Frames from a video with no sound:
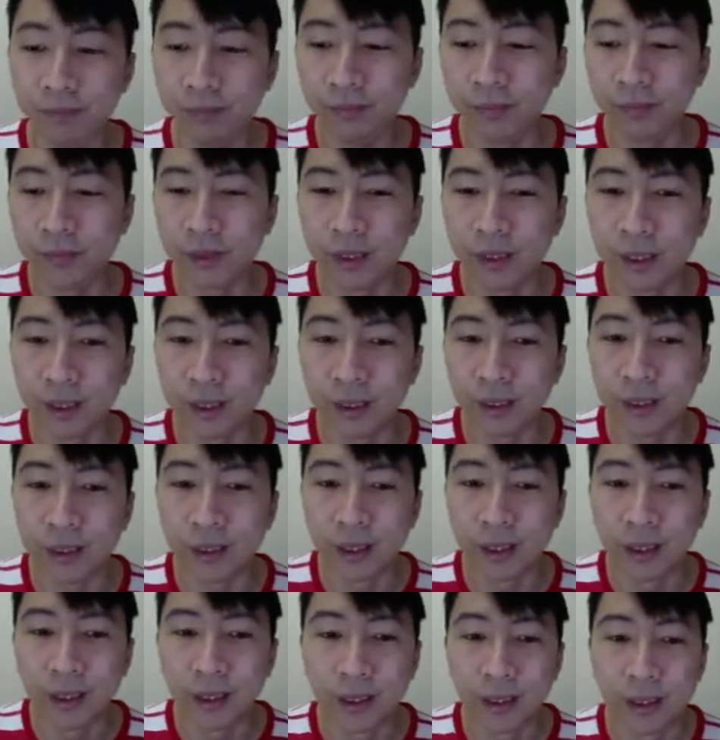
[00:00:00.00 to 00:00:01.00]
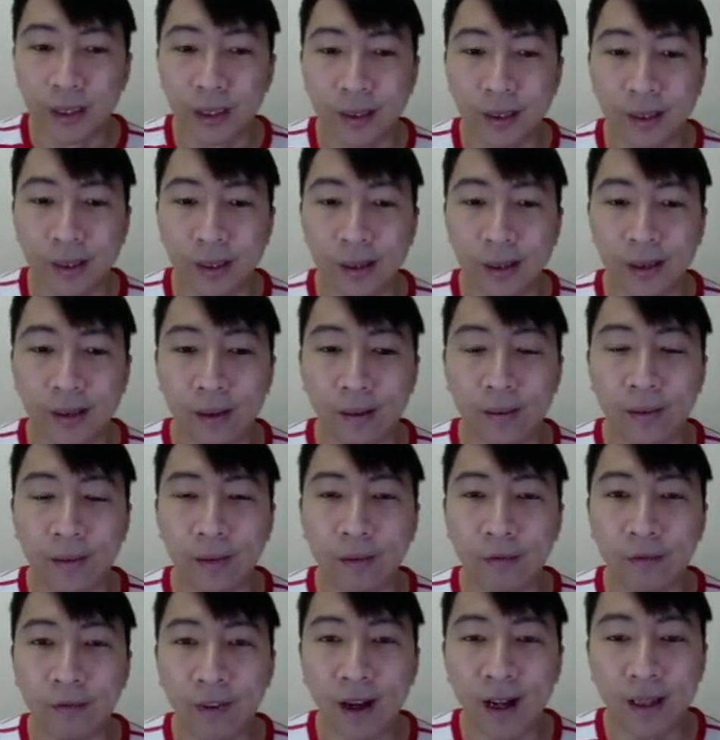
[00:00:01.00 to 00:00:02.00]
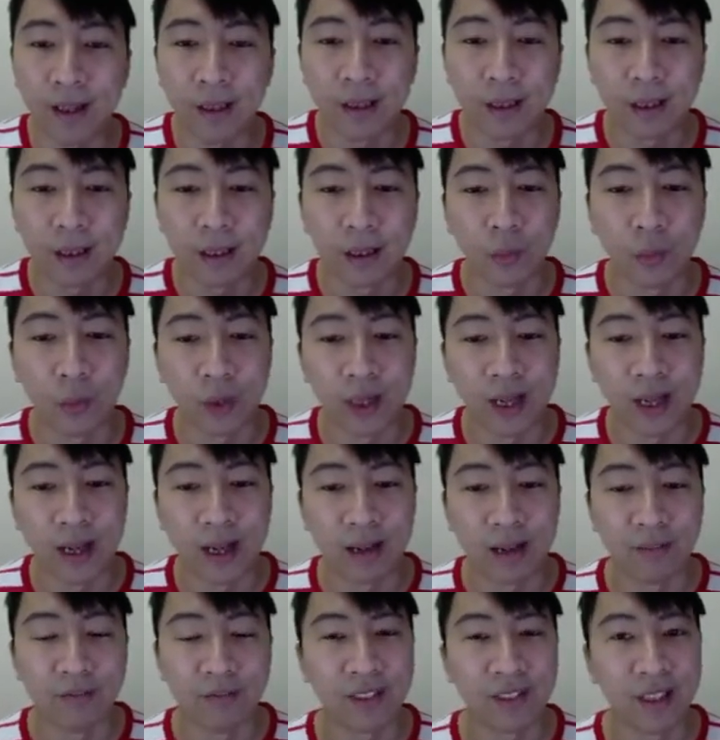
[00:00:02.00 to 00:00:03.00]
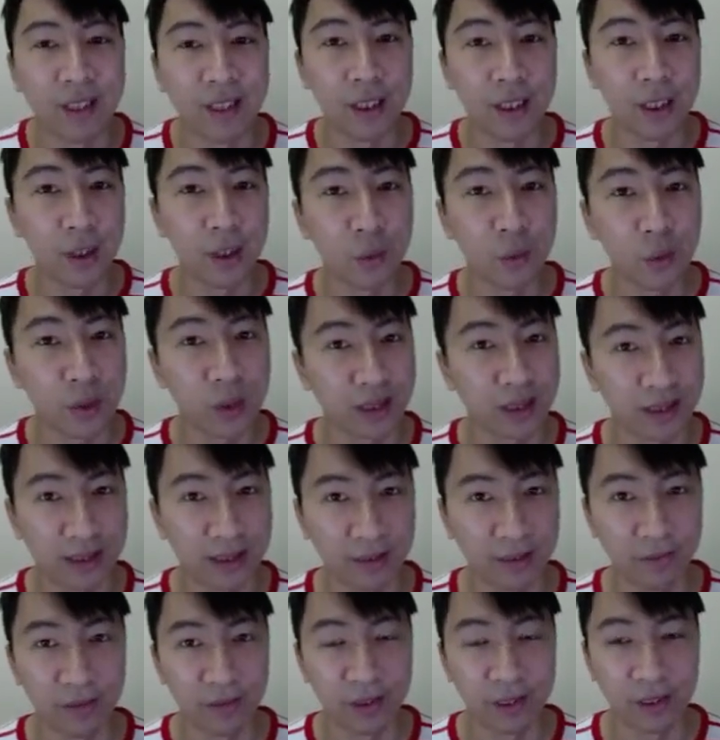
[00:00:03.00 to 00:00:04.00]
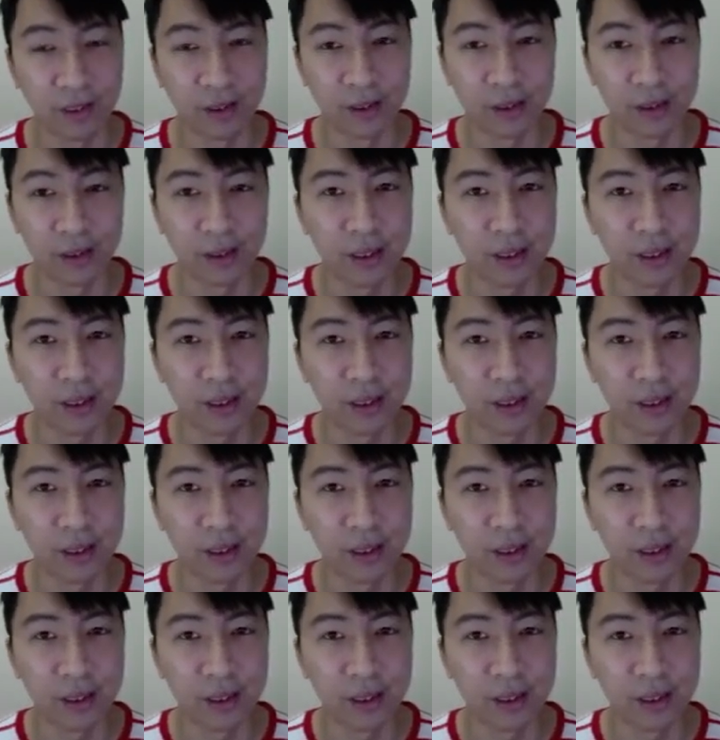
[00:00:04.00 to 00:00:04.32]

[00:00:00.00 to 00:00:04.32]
Okay, and finally we have the new covenant.